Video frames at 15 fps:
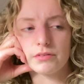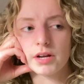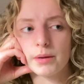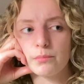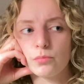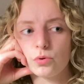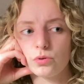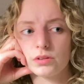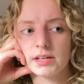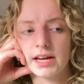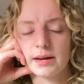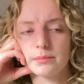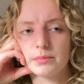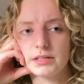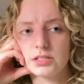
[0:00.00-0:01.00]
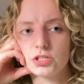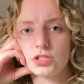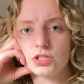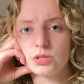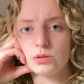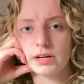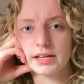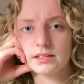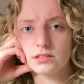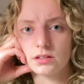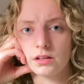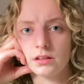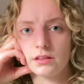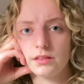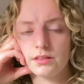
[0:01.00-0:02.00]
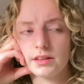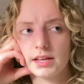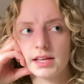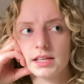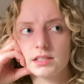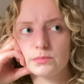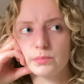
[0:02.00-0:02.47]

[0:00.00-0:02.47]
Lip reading: and I'm more than happy to do like certain things,